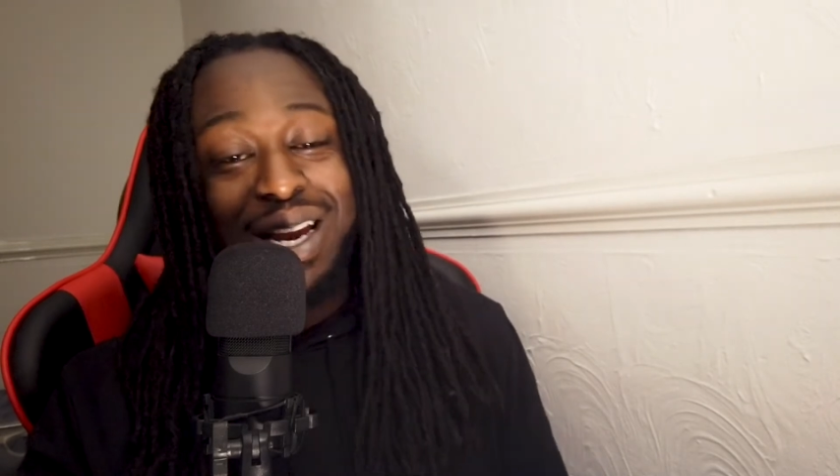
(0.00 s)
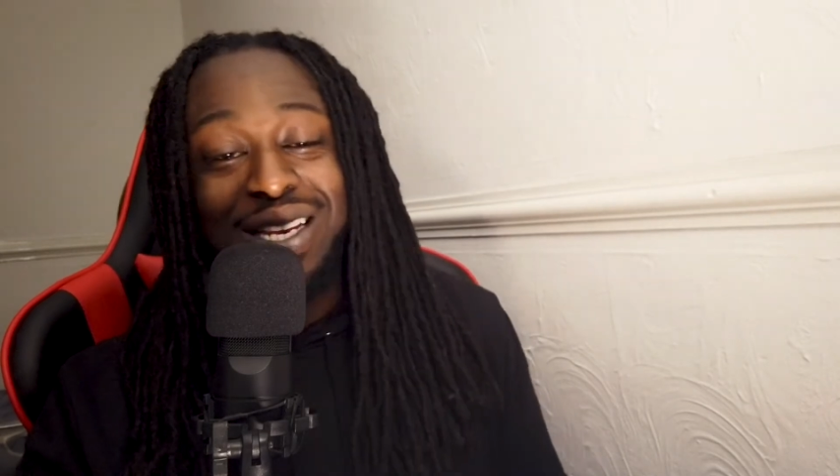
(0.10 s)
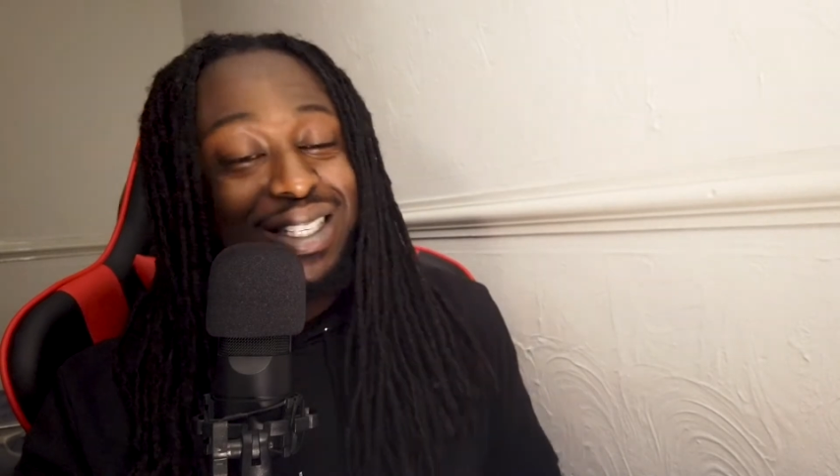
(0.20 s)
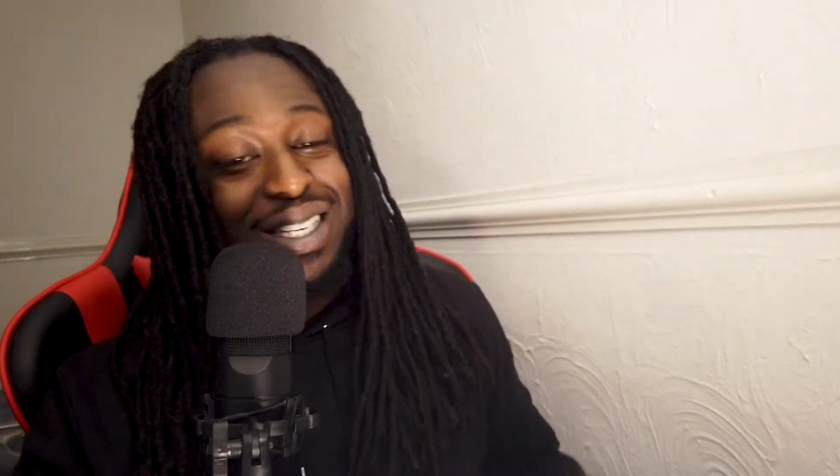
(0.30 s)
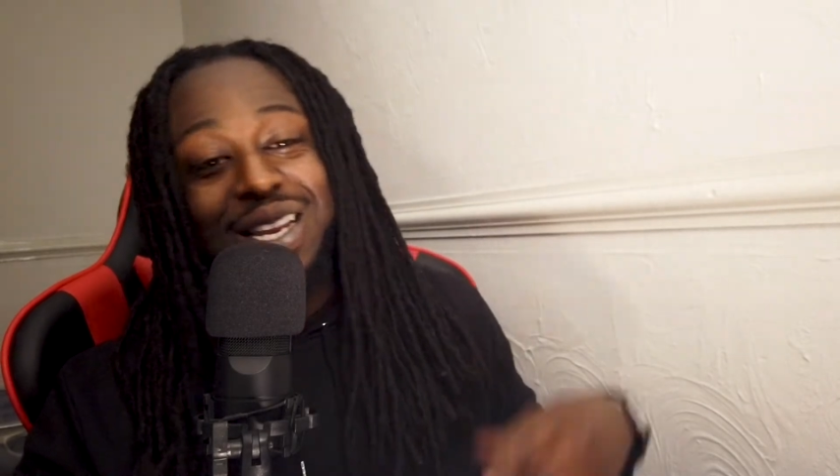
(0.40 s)

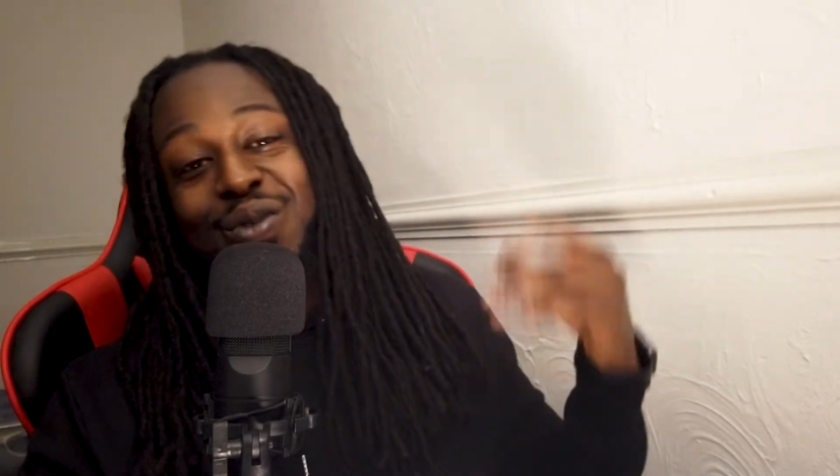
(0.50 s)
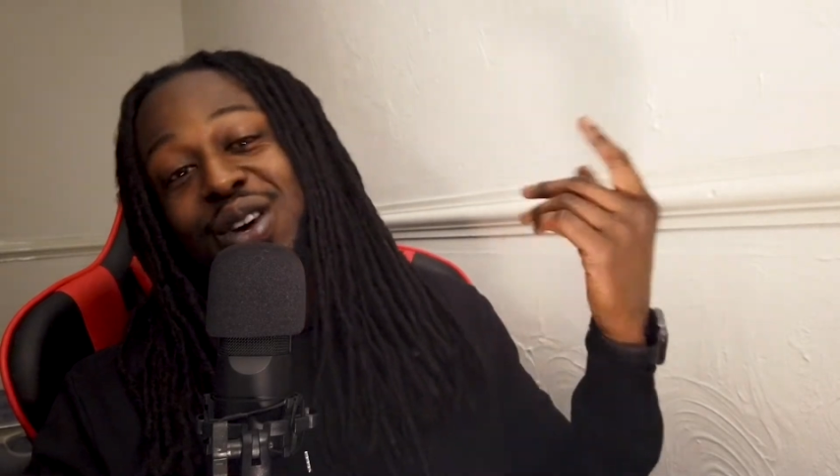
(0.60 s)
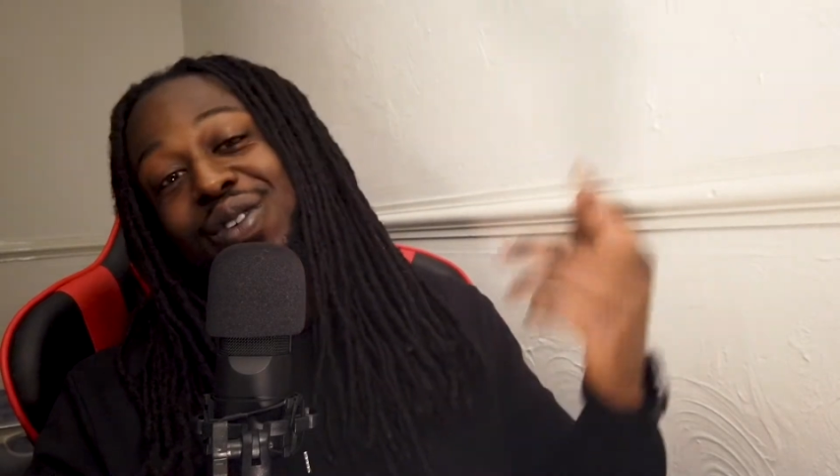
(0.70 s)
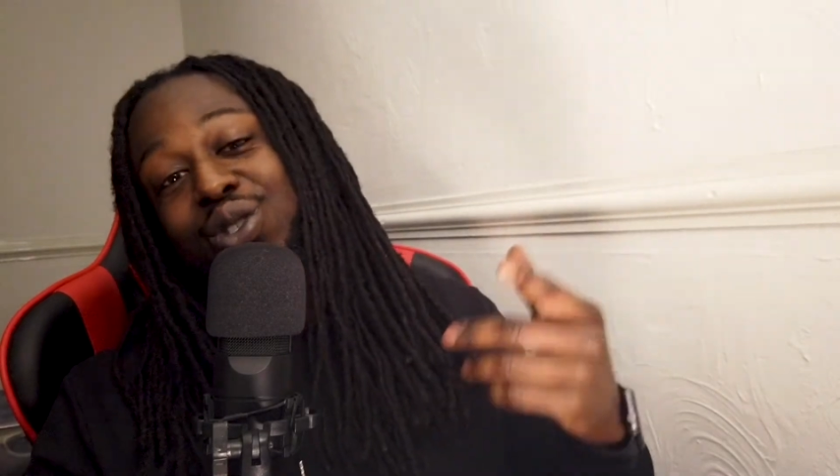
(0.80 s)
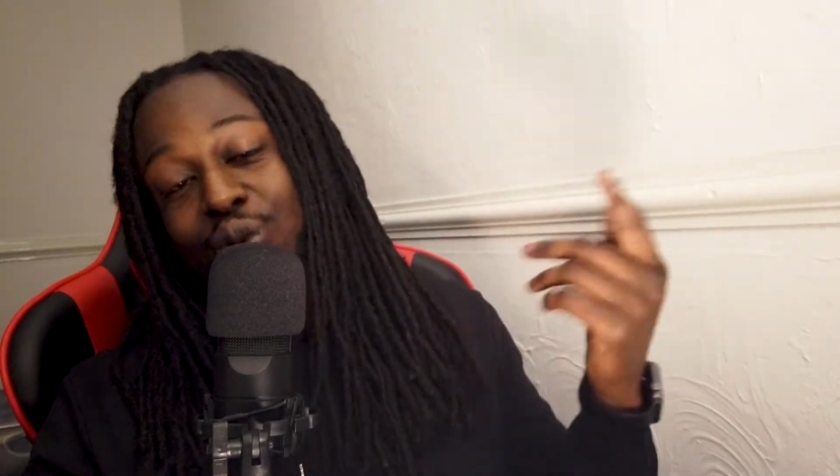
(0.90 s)
But listen, let
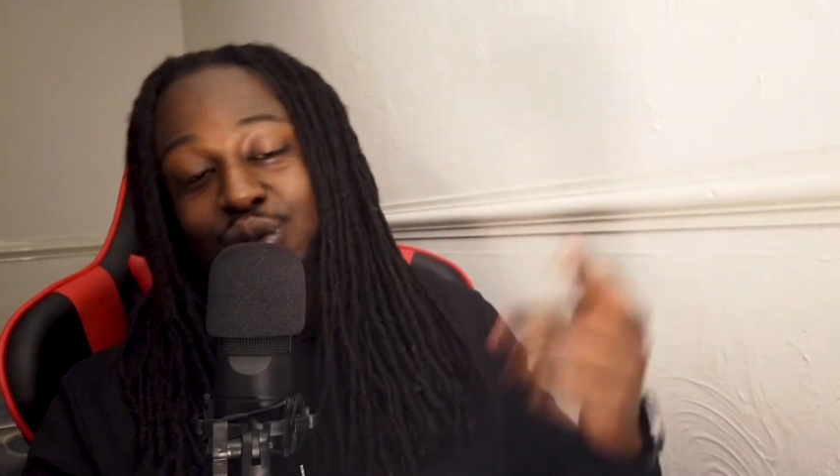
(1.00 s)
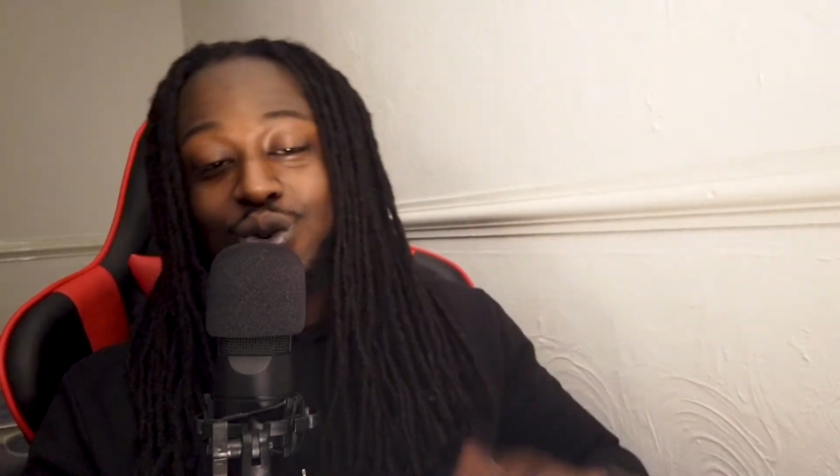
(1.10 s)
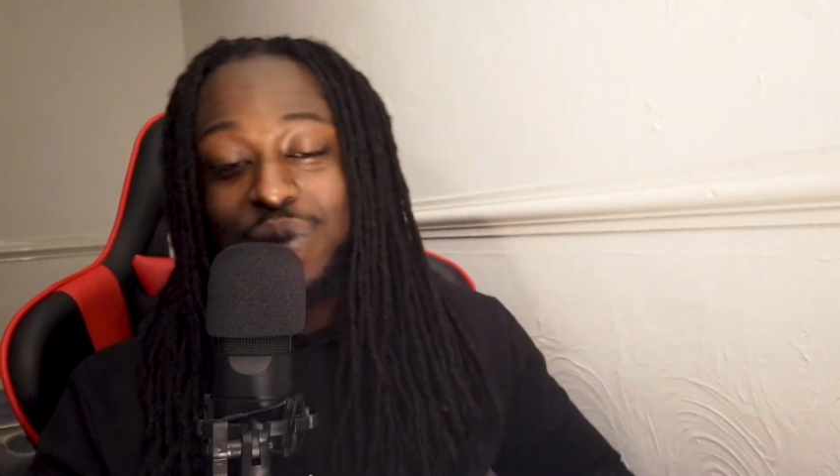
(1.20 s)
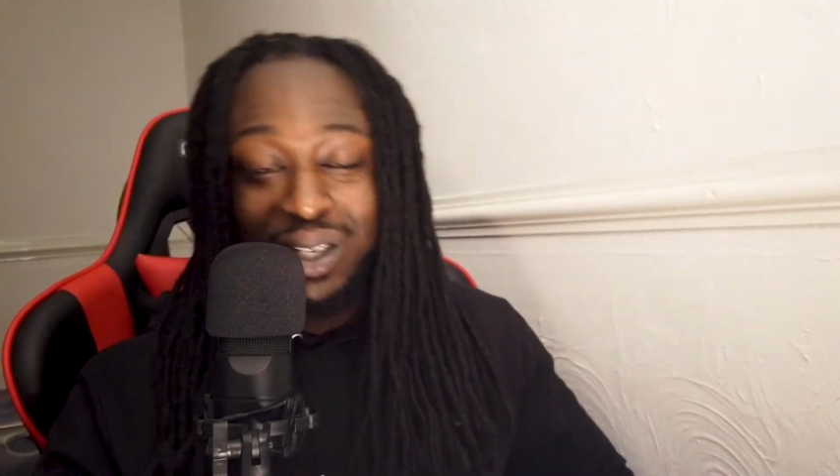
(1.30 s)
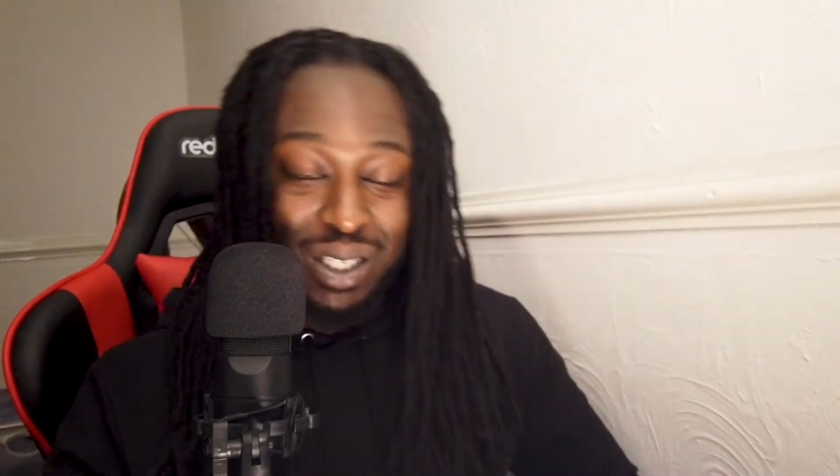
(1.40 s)
me not even talk
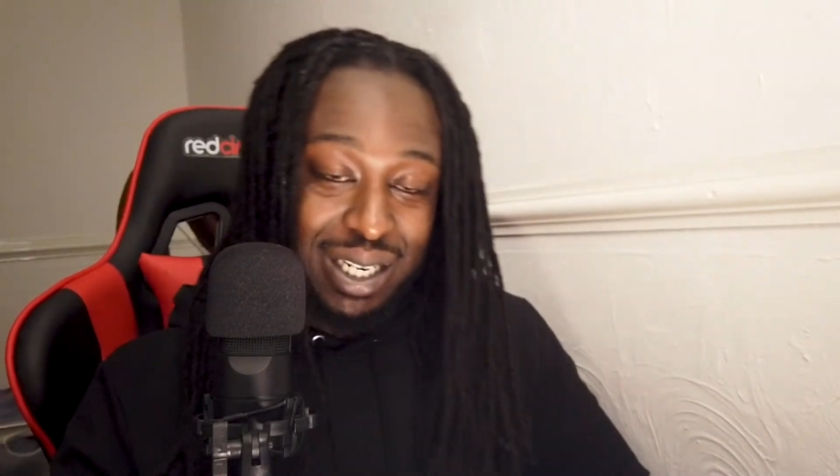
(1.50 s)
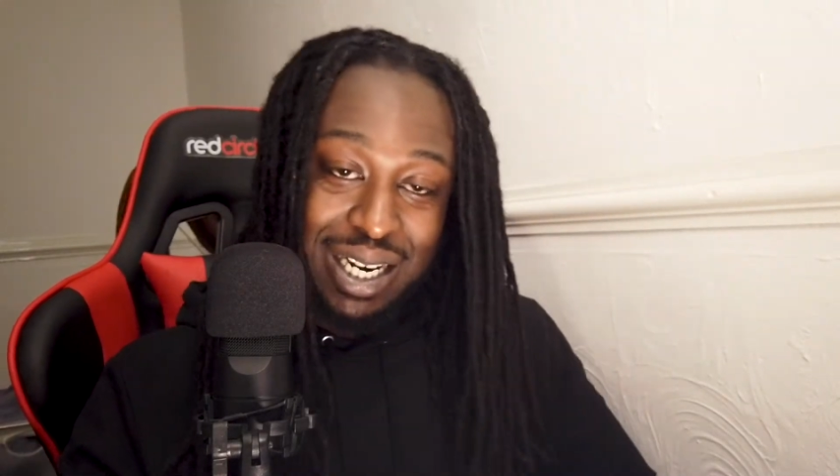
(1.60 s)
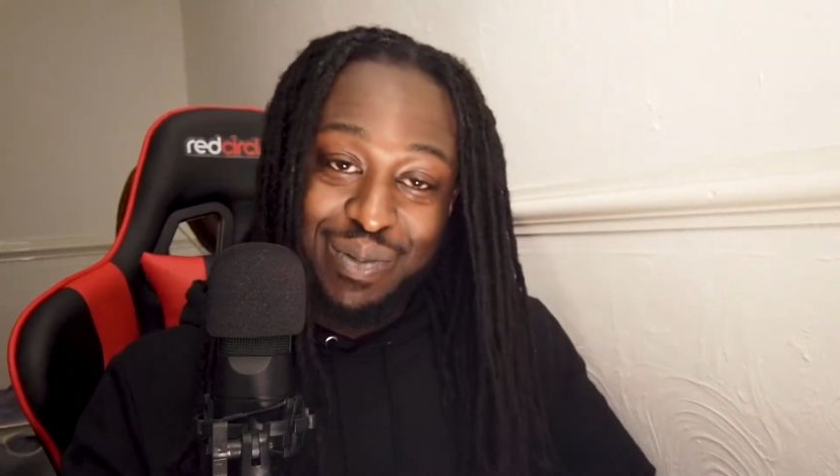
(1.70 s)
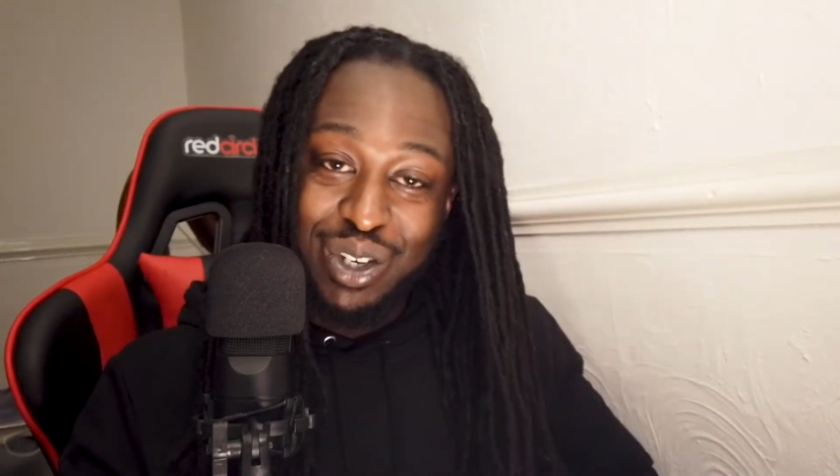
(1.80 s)
too much in it.